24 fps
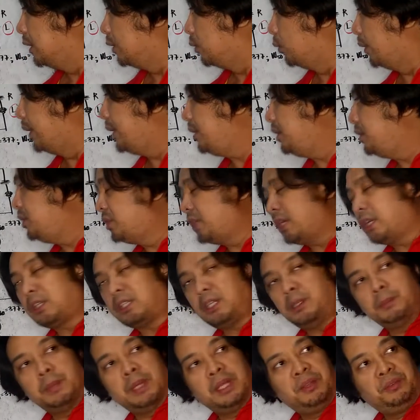when
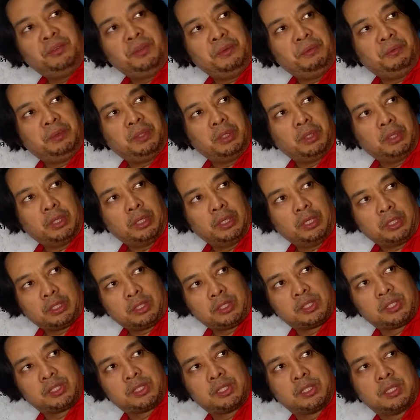injected by a 50
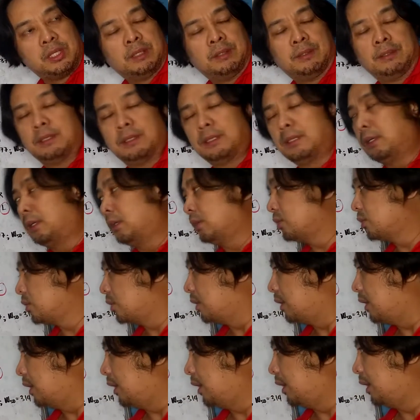hertz
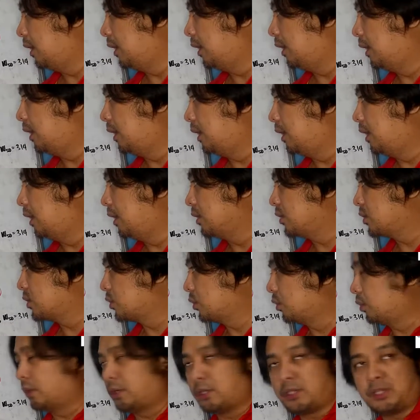uh,
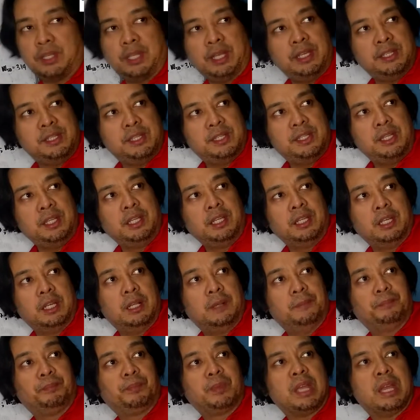source AC
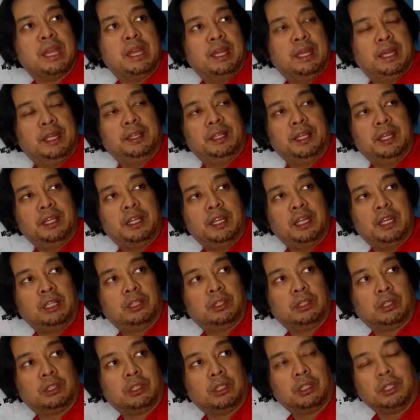signal and then
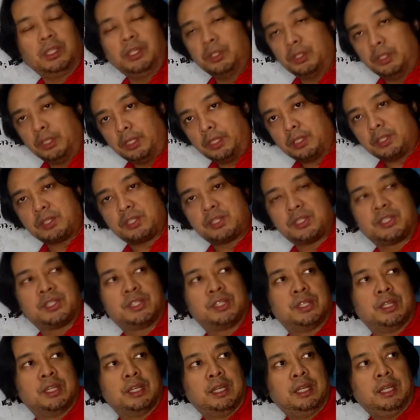another 30
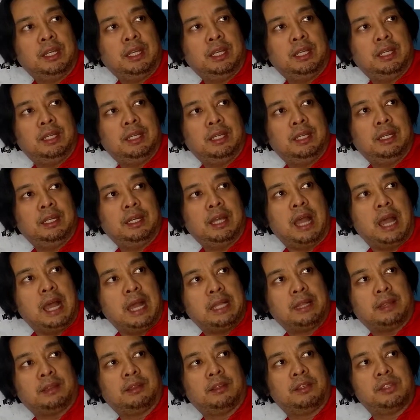hertz
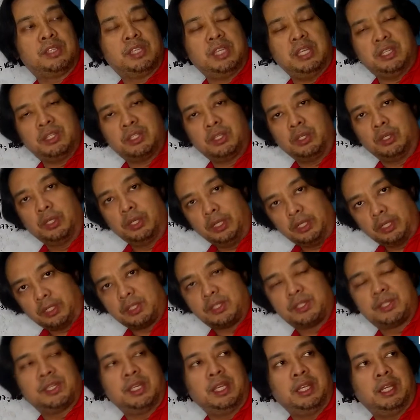at 60
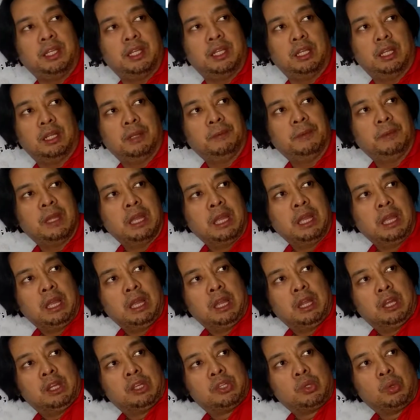hertz signal.
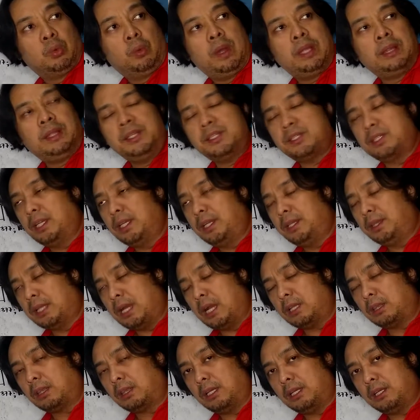So what is the
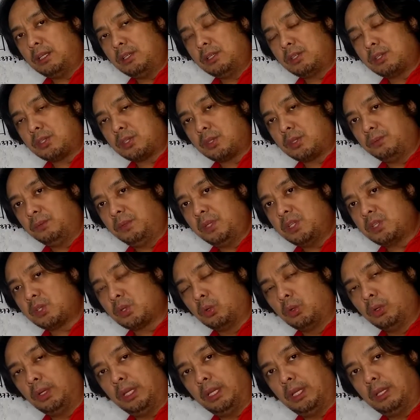inductance of this
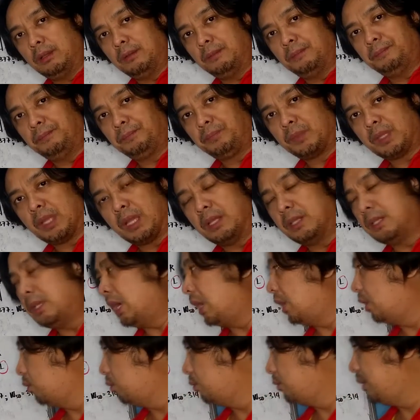coil?
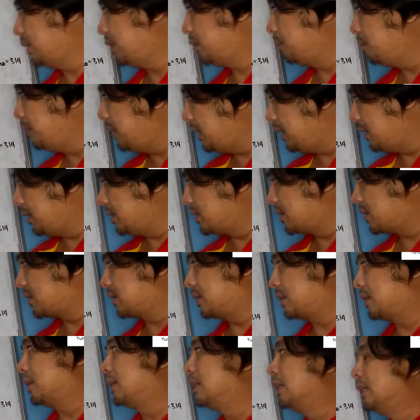Now, it
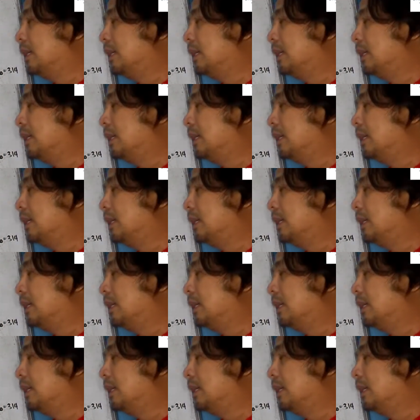means,